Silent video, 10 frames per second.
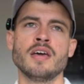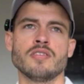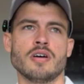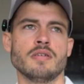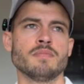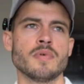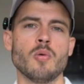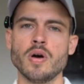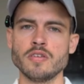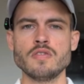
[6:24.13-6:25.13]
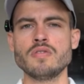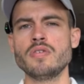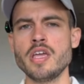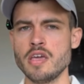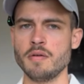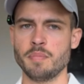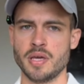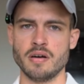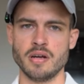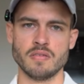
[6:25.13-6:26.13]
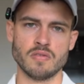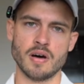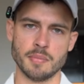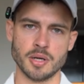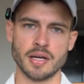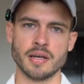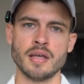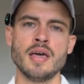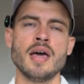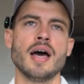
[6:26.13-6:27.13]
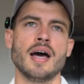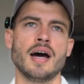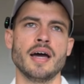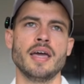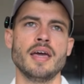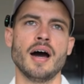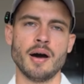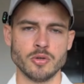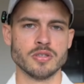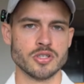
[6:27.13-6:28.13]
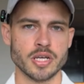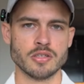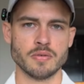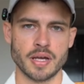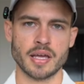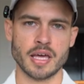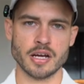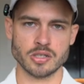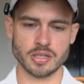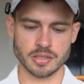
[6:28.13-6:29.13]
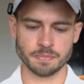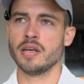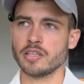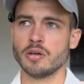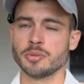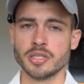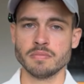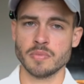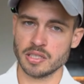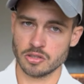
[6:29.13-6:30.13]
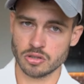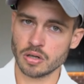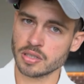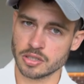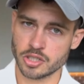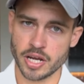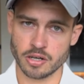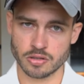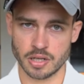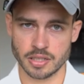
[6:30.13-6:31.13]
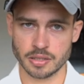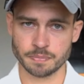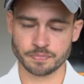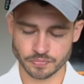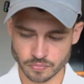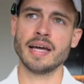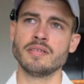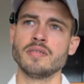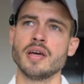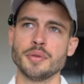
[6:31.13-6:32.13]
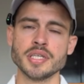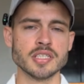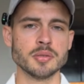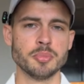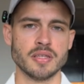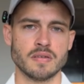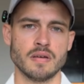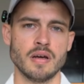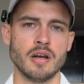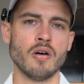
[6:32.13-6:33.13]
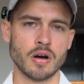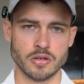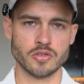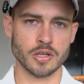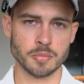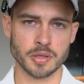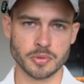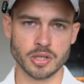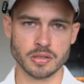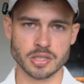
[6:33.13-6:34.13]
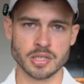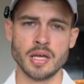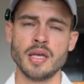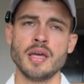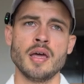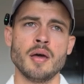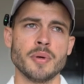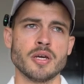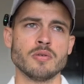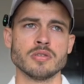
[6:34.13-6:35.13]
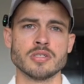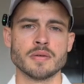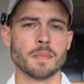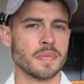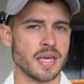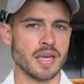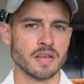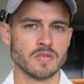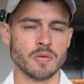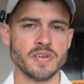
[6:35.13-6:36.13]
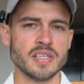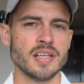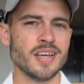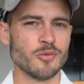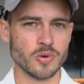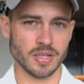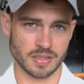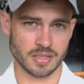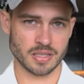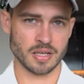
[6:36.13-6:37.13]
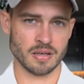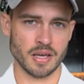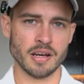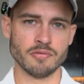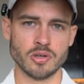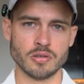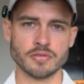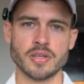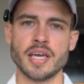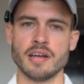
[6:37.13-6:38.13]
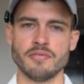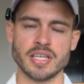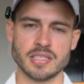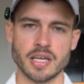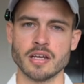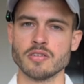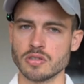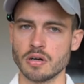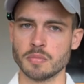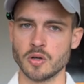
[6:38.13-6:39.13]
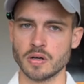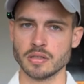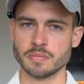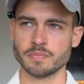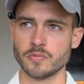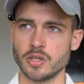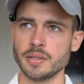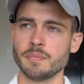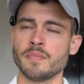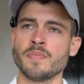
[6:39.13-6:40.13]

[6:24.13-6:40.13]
So 1 to 3 year period timeline, I would suggest doing a cash ISA. Next option is a stocks and shares ISA, and this is a bit a longer term approach because there is obviously risk involved in investing in the stock market, right?